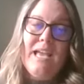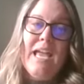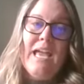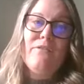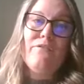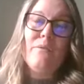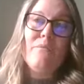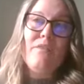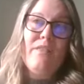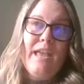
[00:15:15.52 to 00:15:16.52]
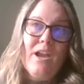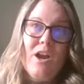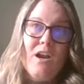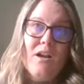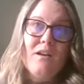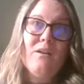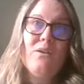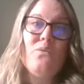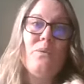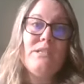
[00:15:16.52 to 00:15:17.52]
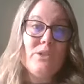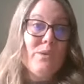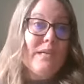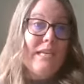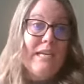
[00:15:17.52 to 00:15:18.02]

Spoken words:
And from there, we screen